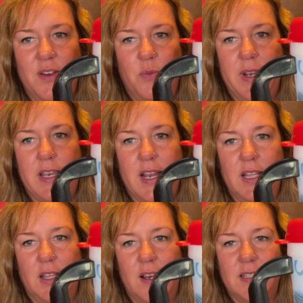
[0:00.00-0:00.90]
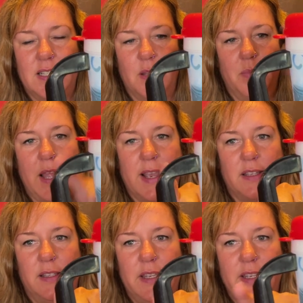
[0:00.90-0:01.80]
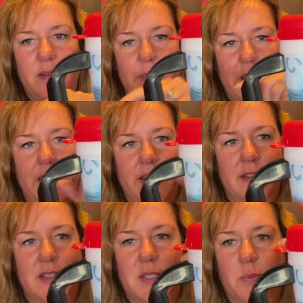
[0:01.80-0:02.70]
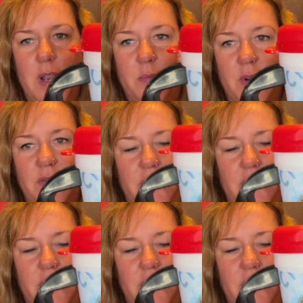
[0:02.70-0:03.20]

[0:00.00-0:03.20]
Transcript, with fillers: we kind of lost the black lid, but this red one